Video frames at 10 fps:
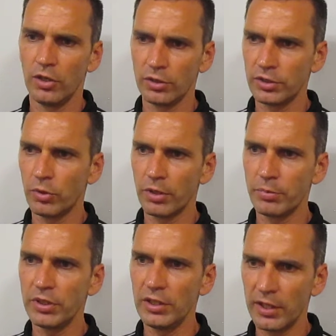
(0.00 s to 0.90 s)
Or do you want to
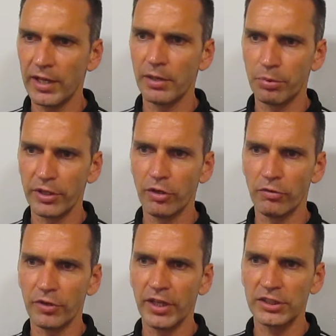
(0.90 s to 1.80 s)
be in a
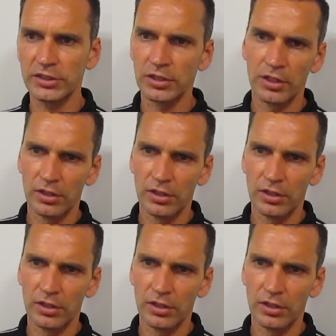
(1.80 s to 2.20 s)
playoff race?